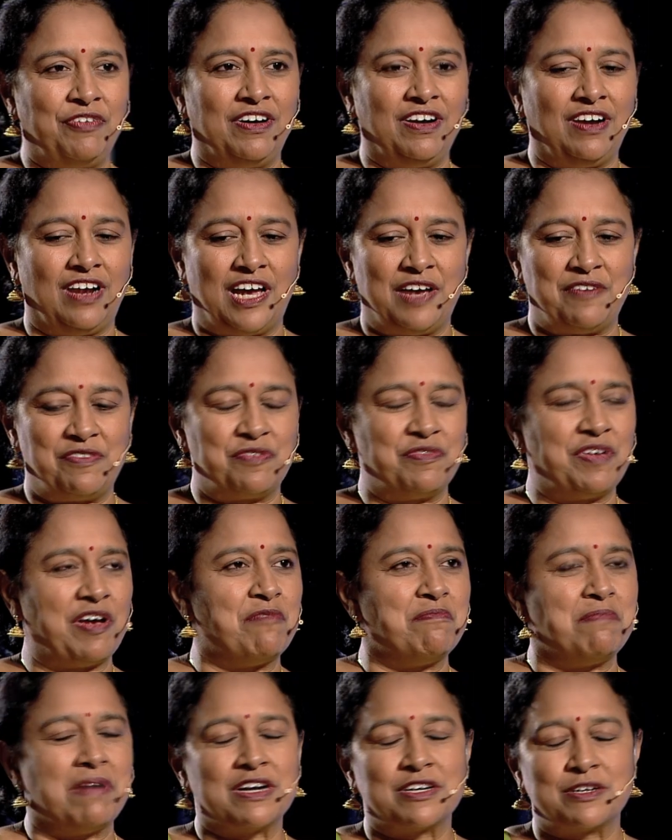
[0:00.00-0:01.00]
our lives, we have
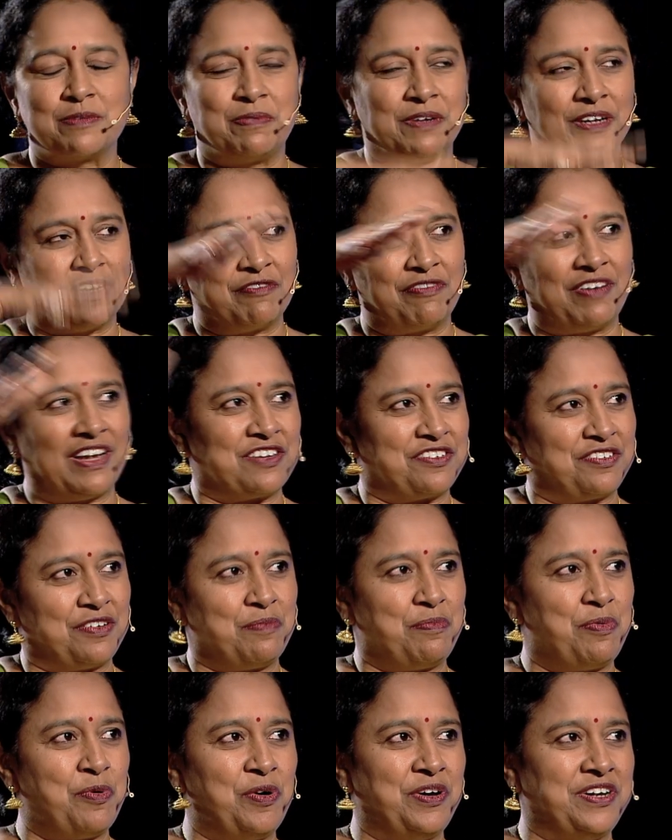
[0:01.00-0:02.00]
multiple inflection
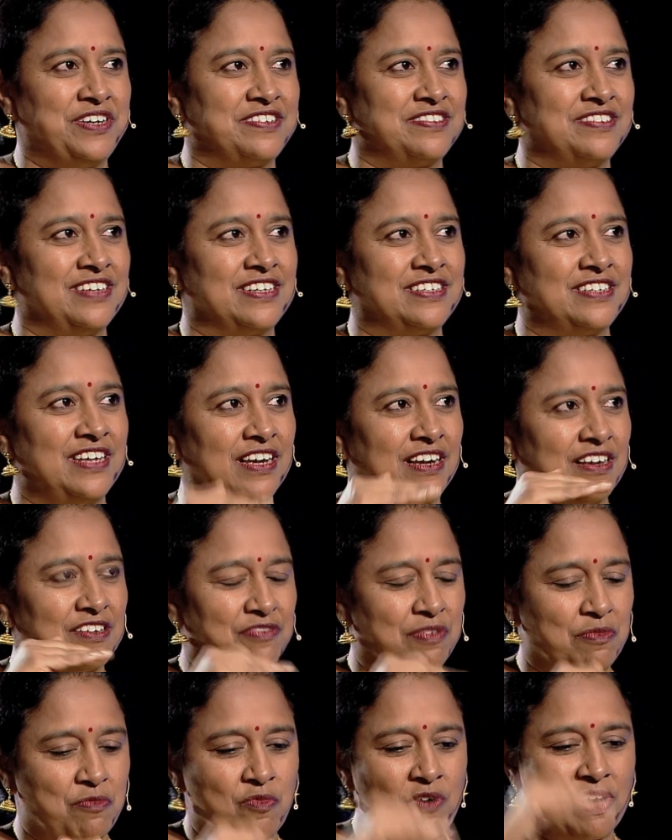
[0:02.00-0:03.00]
points that take us
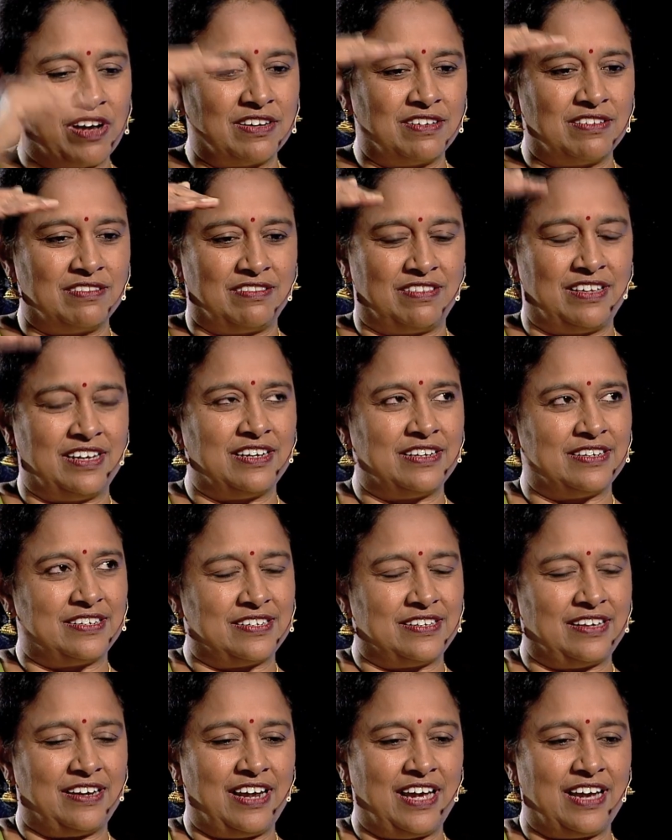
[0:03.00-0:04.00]
from one thing to
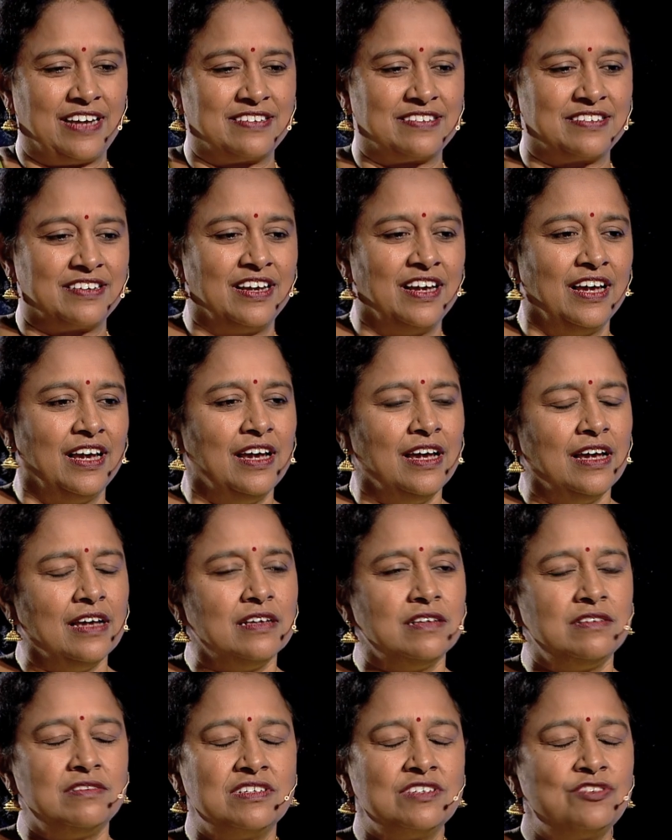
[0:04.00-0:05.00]
the next.
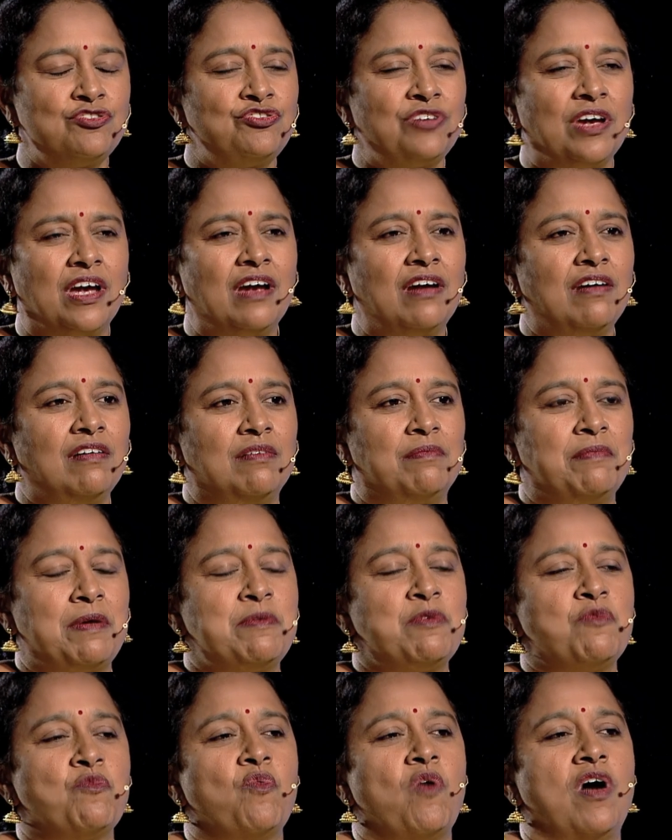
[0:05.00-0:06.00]
Just share
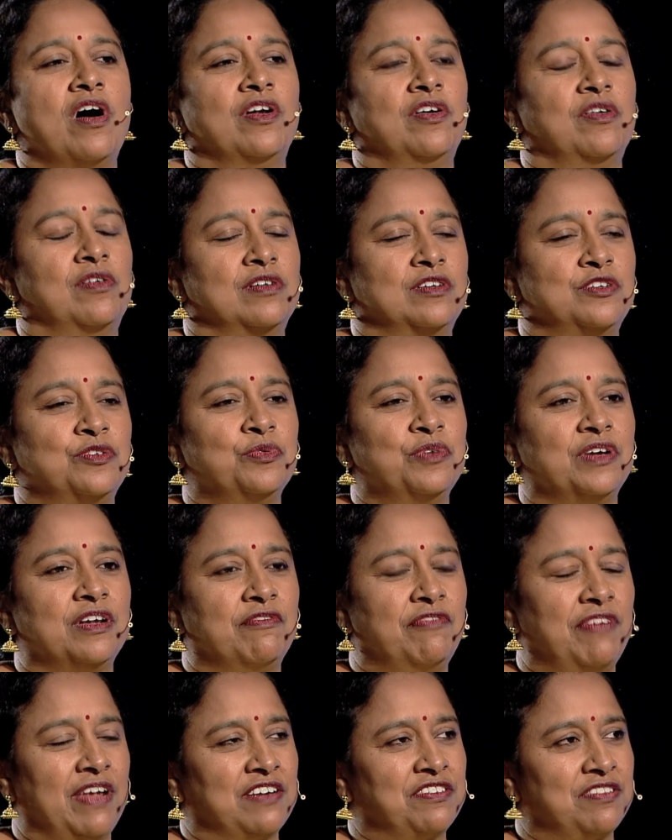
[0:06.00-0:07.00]
maybe one or two
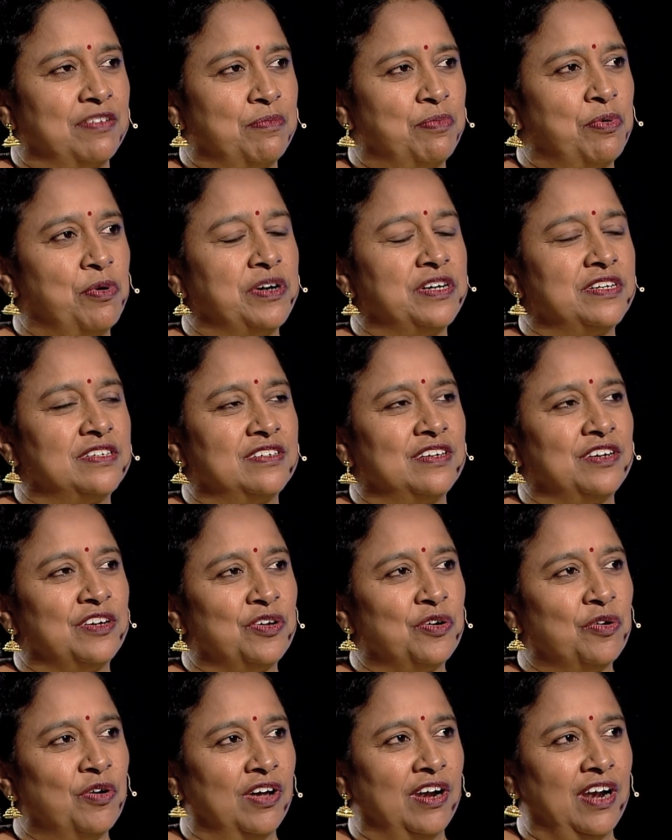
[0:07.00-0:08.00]
inflection points in
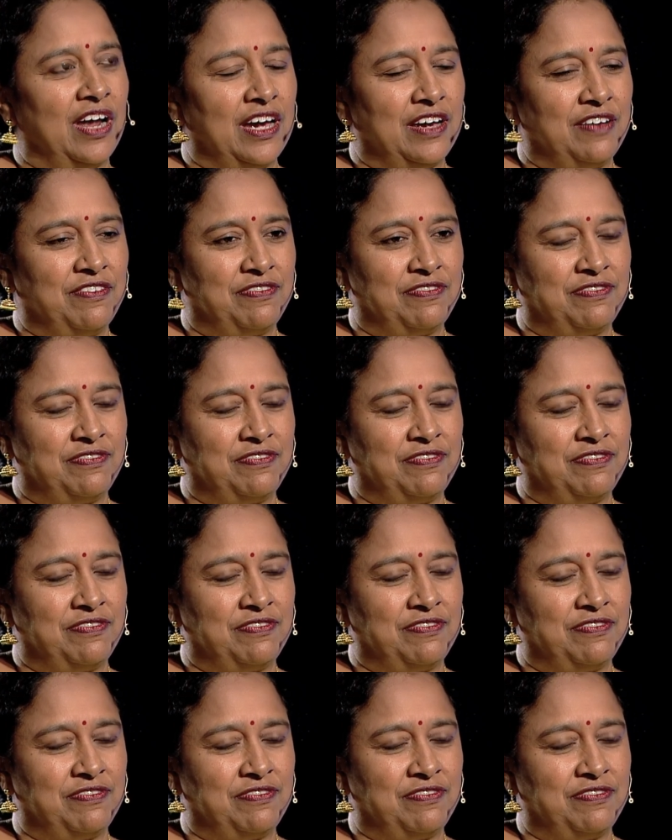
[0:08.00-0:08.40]
your life.